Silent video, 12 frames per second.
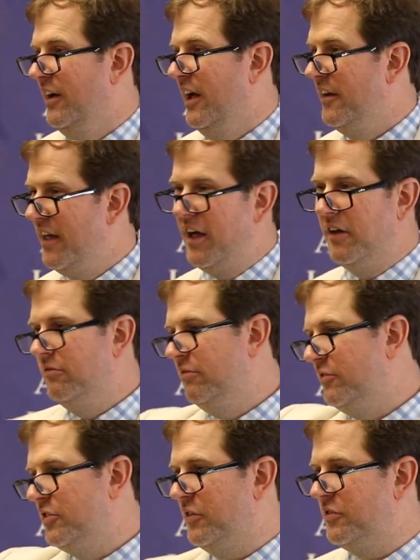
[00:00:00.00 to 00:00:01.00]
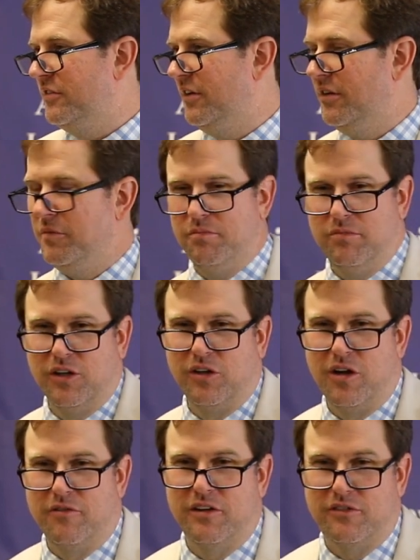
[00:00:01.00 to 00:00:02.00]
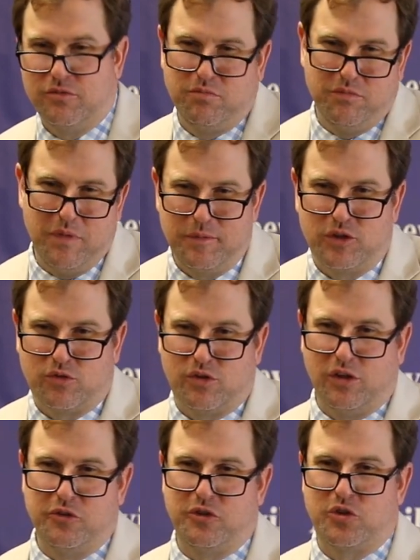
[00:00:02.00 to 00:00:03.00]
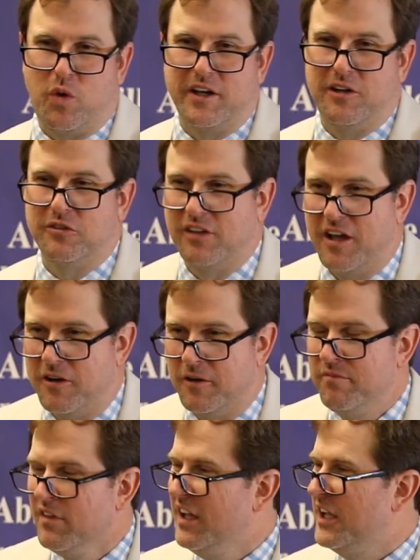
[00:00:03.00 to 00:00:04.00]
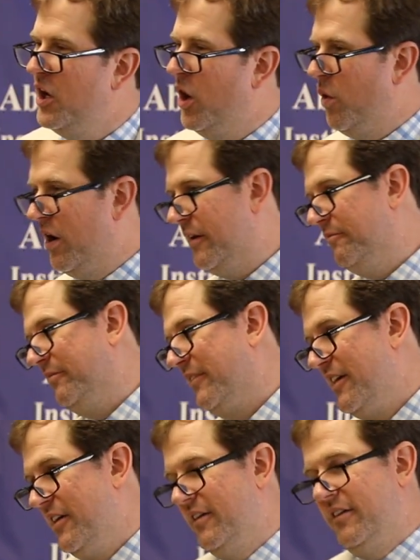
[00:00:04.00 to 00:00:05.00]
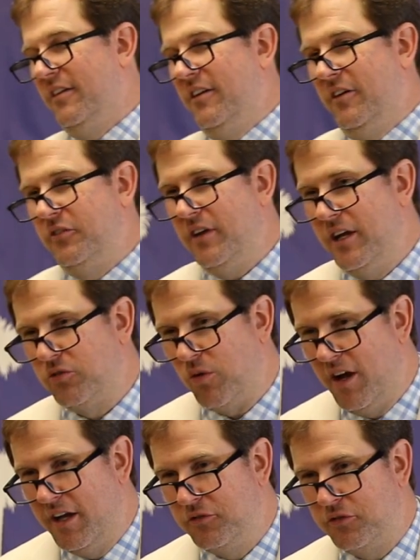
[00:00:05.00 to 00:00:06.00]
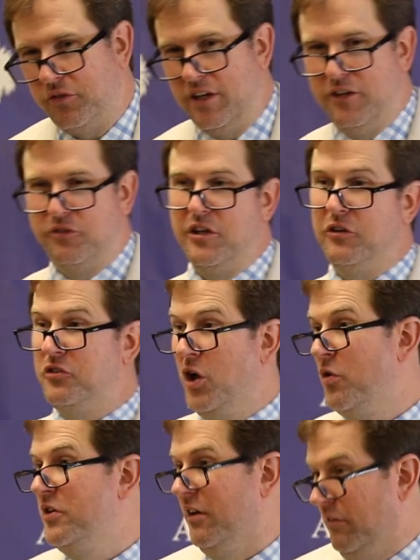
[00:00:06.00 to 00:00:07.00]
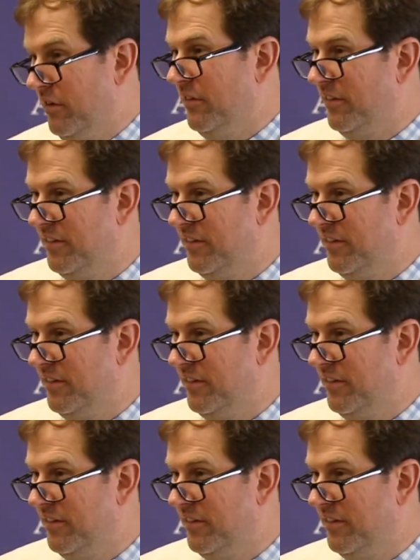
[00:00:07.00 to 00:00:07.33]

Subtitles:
And then just a little over, maybe close to 20 years later, you know what? States' rights is disunion.